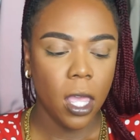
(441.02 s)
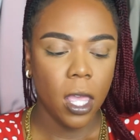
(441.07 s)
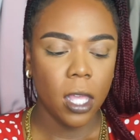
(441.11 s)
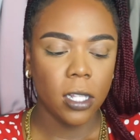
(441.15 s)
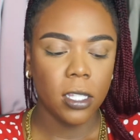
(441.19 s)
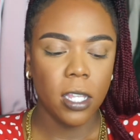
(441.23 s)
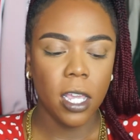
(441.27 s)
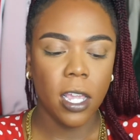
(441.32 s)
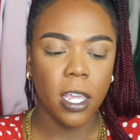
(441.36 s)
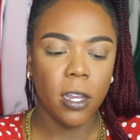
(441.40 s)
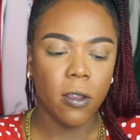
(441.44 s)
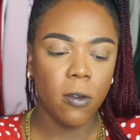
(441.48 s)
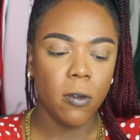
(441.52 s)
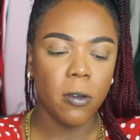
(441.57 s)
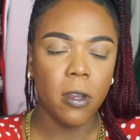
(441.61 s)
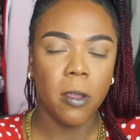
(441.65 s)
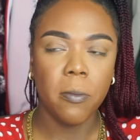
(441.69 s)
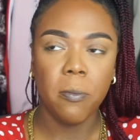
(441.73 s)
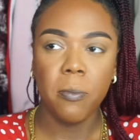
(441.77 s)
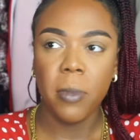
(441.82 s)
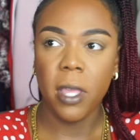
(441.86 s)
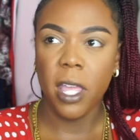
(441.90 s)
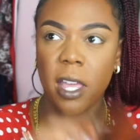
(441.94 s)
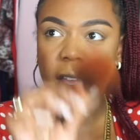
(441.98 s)
Take it on a
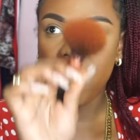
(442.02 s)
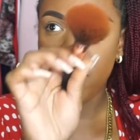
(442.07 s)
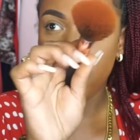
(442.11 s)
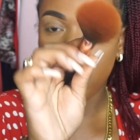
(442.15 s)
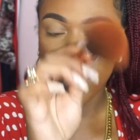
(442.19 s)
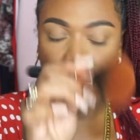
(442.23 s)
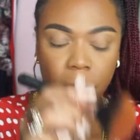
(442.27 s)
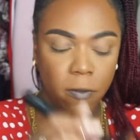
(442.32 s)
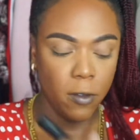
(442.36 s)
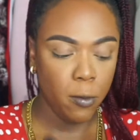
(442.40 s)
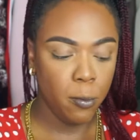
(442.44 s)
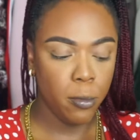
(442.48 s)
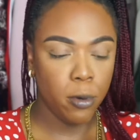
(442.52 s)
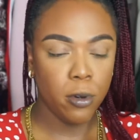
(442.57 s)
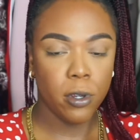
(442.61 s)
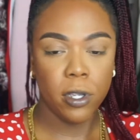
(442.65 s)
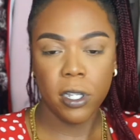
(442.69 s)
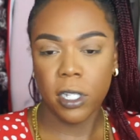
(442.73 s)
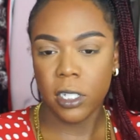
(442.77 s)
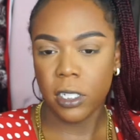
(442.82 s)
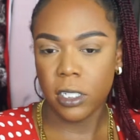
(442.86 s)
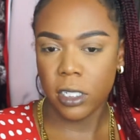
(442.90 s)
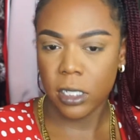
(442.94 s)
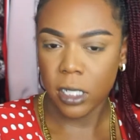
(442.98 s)
big fluffy
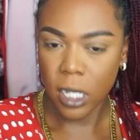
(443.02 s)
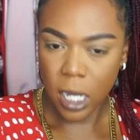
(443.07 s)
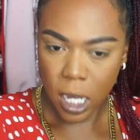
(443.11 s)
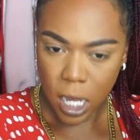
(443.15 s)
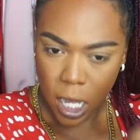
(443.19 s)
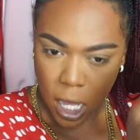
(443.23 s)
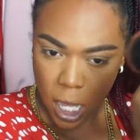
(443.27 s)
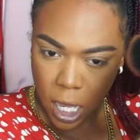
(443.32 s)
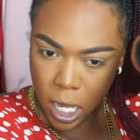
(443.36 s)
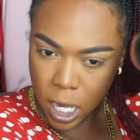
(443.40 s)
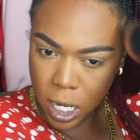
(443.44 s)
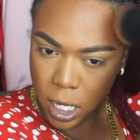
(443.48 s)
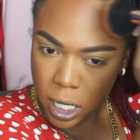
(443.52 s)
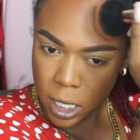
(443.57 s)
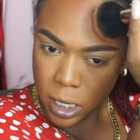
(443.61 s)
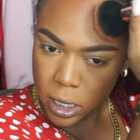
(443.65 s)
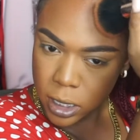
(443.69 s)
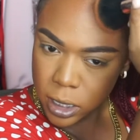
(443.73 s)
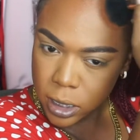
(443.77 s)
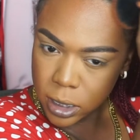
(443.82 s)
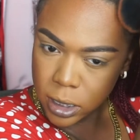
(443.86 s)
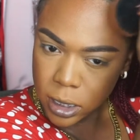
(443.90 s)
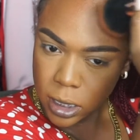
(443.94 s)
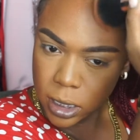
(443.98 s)
brush, and
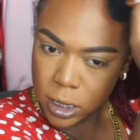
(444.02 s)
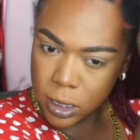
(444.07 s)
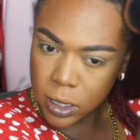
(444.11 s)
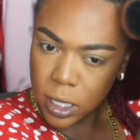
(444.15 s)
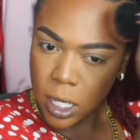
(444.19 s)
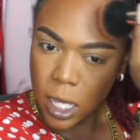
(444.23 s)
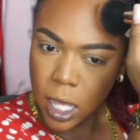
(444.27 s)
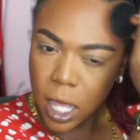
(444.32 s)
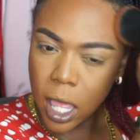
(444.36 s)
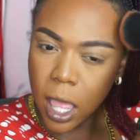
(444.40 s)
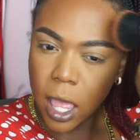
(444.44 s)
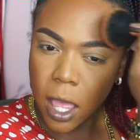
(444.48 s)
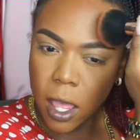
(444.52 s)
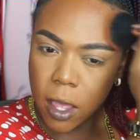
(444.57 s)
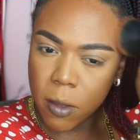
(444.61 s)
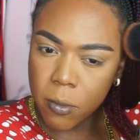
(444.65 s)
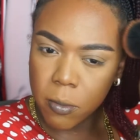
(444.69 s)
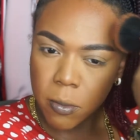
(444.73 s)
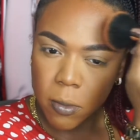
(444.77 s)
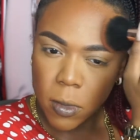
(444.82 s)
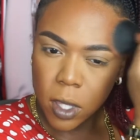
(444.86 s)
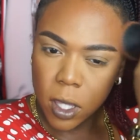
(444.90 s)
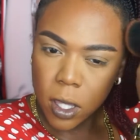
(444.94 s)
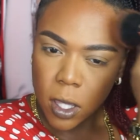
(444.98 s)
this is how
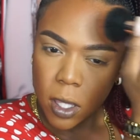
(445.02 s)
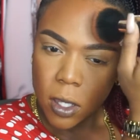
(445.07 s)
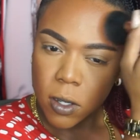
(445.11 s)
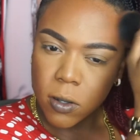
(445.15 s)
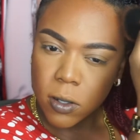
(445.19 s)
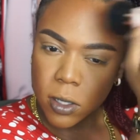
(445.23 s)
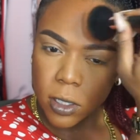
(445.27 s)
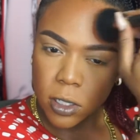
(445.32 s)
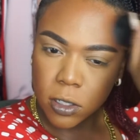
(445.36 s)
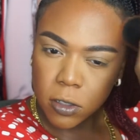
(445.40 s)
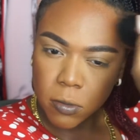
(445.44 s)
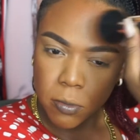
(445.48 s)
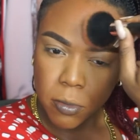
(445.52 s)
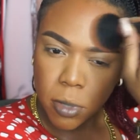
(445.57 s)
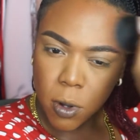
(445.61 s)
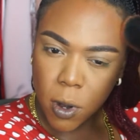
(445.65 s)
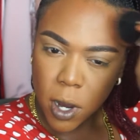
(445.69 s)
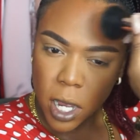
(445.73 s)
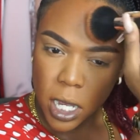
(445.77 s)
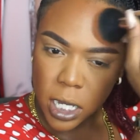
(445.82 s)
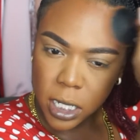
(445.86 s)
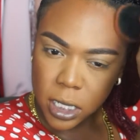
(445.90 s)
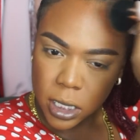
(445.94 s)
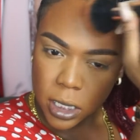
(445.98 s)
I'm going to
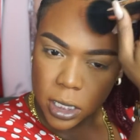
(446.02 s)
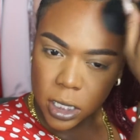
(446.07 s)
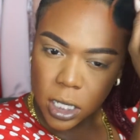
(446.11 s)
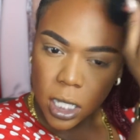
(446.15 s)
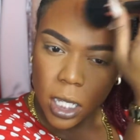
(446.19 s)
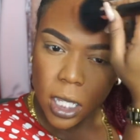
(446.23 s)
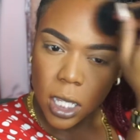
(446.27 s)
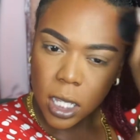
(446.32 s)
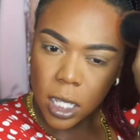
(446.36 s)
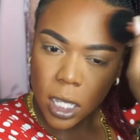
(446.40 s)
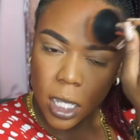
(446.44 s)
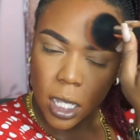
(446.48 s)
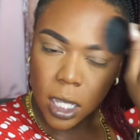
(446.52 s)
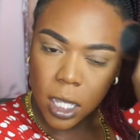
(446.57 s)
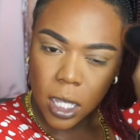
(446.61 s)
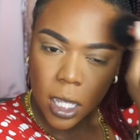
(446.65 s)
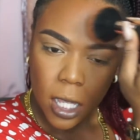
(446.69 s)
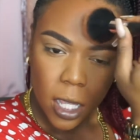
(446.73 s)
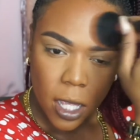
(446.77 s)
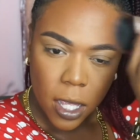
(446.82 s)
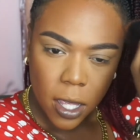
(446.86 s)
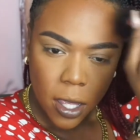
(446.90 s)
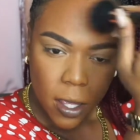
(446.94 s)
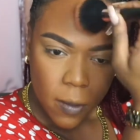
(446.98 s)
bronze
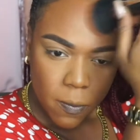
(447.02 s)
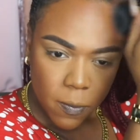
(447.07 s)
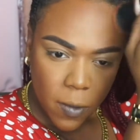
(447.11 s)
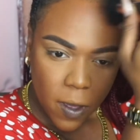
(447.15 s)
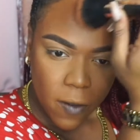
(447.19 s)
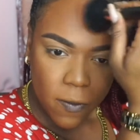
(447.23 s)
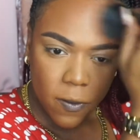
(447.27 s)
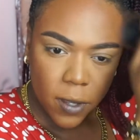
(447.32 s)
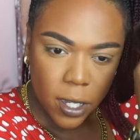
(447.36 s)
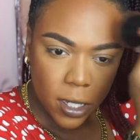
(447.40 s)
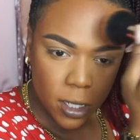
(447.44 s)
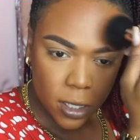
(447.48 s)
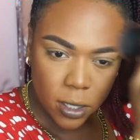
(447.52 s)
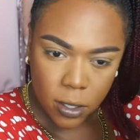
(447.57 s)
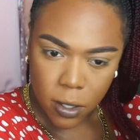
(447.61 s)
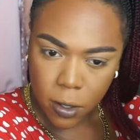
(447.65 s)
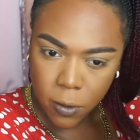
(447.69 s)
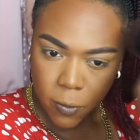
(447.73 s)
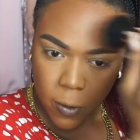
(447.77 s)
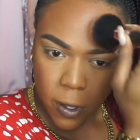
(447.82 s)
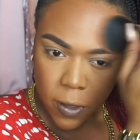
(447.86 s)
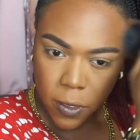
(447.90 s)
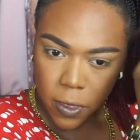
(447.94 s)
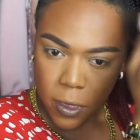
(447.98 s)
my face
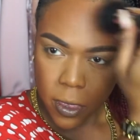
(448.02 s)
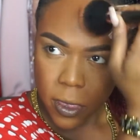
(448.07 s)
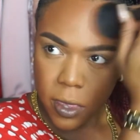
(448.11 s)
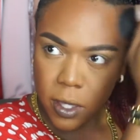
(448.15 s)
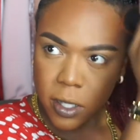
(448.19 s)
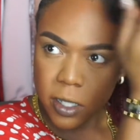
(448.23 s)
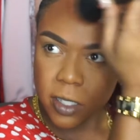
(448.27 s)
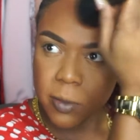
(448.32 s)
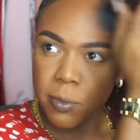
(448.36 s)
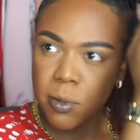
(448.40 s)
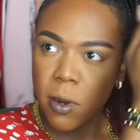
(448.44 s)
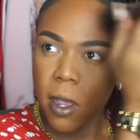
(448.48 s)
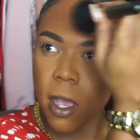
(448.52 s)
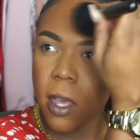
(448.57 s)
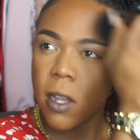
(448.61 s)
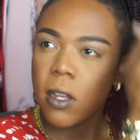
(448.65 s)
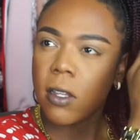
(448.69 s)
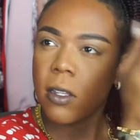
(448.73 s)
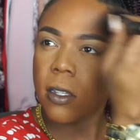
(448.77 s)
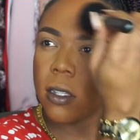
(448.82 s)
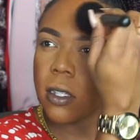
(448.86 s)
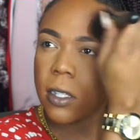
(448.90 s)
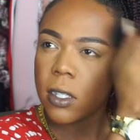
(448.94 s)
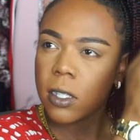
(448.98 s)
up with this
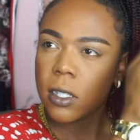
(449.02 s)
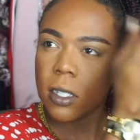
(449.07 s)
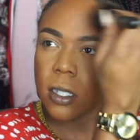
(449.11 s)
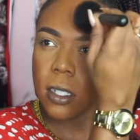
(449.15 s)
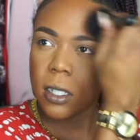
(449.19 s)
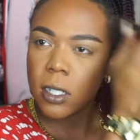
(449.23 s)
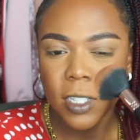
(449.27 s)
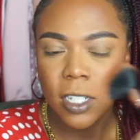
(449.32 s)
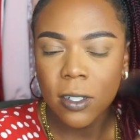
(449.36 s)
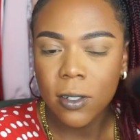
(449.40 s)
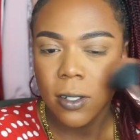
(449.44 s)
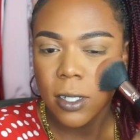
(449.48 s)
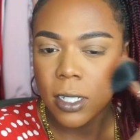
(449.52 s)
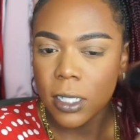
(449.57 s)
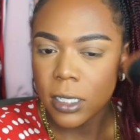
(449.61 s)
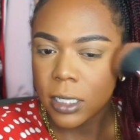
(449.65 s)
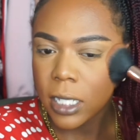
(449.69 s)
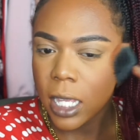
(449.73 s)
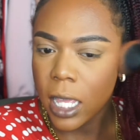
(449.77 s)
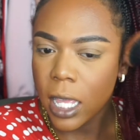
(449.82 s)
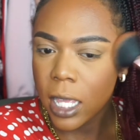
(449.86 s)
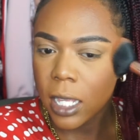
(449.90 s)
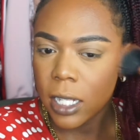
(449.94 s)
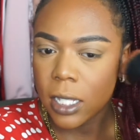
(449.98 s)
product. I'm going to
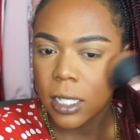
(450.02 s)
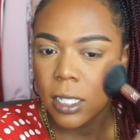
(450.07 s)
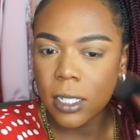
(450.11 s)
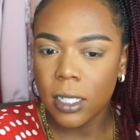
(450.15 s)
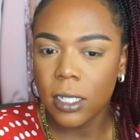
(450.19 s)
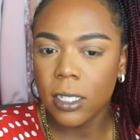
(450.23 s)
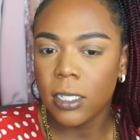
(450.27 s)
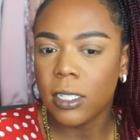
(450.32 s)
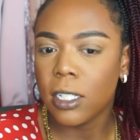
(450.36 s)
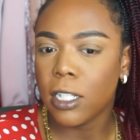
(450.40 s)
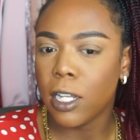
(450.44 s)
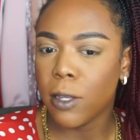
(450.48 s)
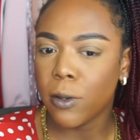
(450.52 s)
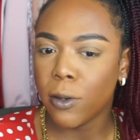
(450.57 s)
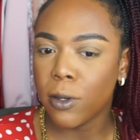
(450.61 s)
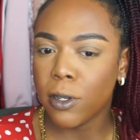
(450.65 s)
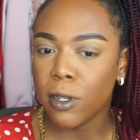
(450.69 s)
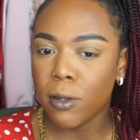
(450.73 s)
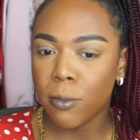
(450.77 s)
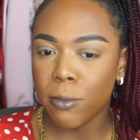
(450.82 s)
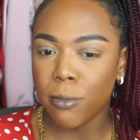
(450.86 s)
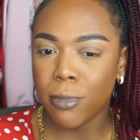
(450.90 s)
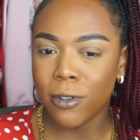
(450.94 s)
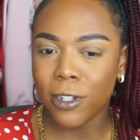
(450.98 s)
take this and I'm going
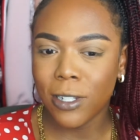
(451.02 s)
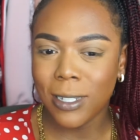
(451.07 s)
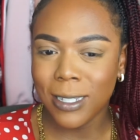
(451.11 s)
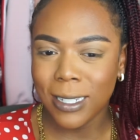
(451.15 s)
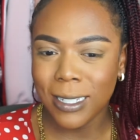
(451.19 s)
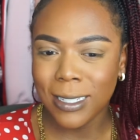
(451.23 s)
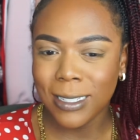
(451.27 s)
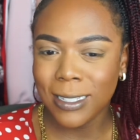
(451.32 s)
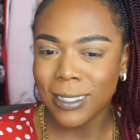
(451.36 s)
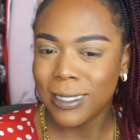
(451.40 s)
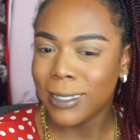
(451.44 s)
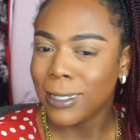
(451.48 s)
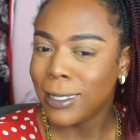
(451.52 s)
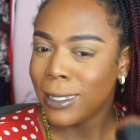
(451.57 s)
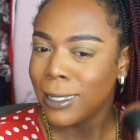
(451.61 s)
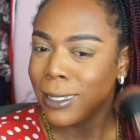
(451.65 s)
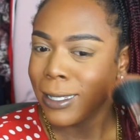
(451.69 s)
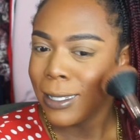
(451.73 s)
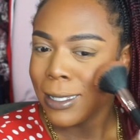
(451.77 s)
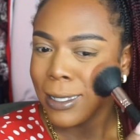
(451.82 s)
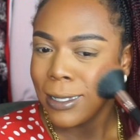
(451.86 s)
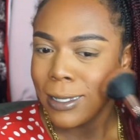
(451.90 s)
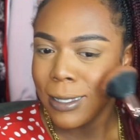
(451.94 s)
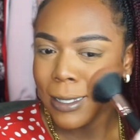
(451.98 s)
to bronze
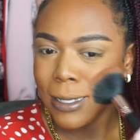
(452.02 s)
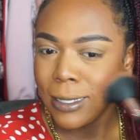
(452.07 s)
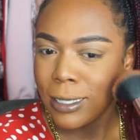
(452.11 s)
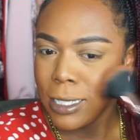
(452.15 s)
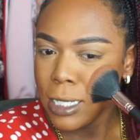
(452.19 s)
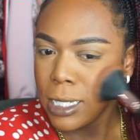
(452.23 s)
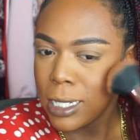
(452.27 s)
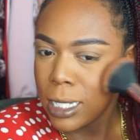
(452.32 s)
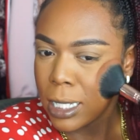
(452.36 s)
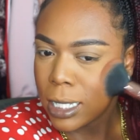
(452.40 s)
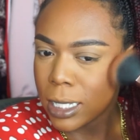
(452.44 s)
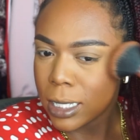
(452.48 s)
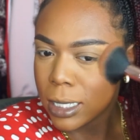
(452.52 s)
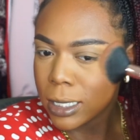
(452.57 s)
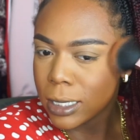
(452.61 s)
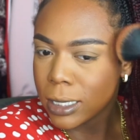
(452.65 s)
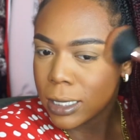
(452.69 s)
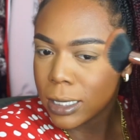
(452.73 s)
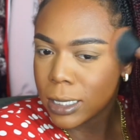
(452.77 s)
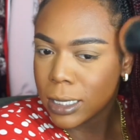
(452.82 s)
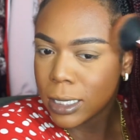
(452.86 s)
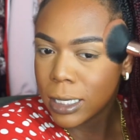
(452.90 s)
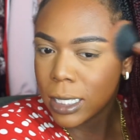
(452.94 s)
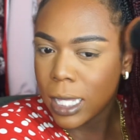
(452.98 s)
the
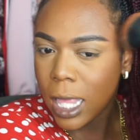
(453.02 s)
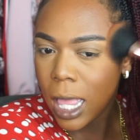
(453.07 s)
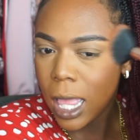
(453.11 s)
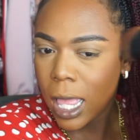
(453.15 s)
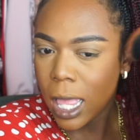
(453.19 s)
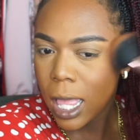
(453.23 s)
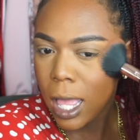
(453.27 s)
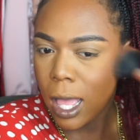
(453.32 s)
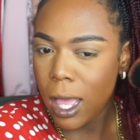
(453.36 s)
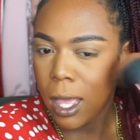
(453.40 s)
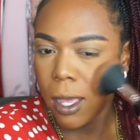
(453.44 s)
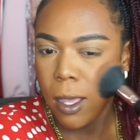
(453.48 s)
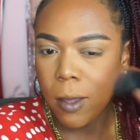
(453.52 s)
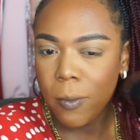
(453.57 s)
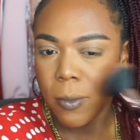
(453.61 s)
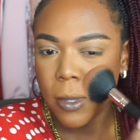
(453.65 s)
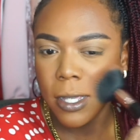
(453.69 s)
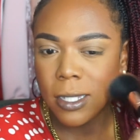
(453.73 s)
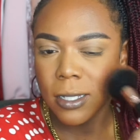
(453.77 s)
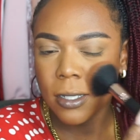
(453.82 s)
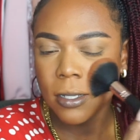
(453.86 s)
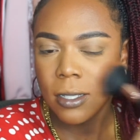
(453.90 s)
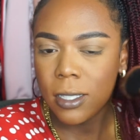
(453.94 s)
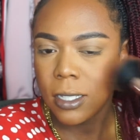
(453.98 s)
cheeks up
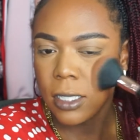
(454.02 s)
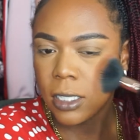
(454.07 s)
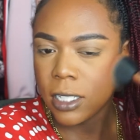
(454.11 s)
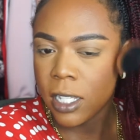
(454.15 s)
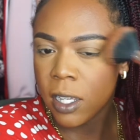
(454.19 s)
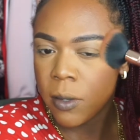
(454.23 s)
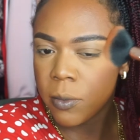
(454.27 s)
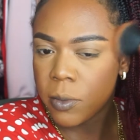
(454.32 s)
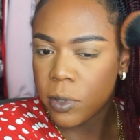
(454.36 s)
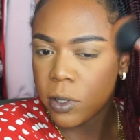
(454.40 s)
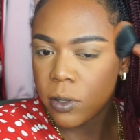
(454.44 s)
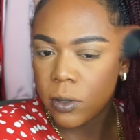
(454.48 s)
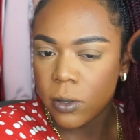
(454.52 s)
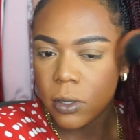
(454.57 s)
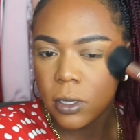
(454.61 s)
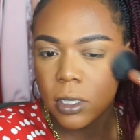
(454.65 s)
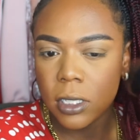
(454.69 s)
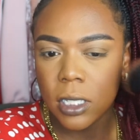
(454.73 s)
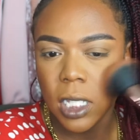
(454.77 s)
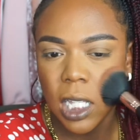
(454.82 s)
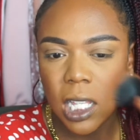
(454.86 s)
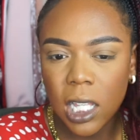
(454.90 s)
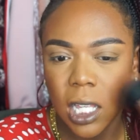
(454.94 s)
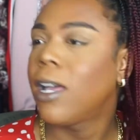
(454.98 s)
into the
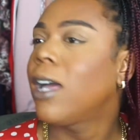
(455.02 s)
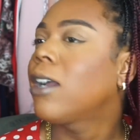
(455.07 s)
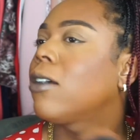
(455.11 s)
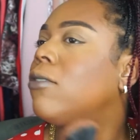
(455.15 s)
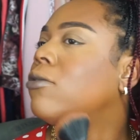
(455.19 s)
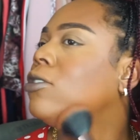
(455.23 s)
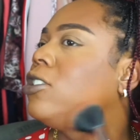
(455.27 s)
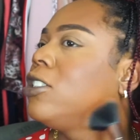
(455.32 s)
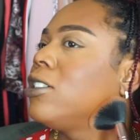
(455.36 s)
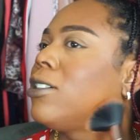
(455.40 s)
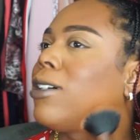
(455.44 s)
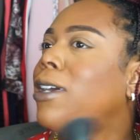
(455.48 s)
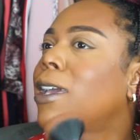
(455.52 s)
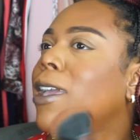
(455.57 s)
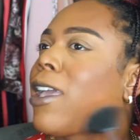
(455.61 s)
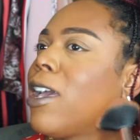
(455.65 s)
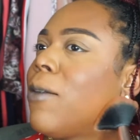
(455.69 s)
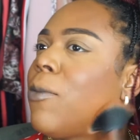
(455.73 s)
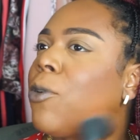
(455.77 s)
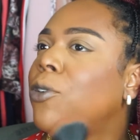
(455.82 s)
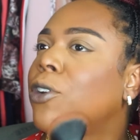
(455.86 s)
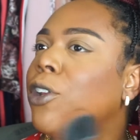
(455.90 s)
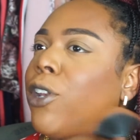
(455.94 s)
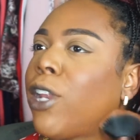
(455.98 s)
temples. I go John
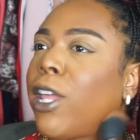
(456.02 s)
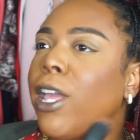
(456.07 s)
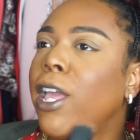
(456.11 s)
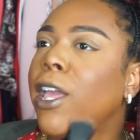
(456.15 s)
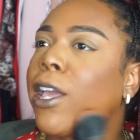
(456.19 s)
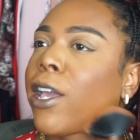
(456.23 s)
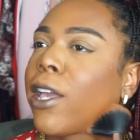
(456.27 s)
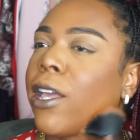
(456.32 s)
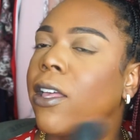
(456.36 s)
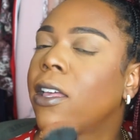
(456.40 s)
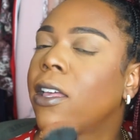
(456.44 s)
Ham on the neck.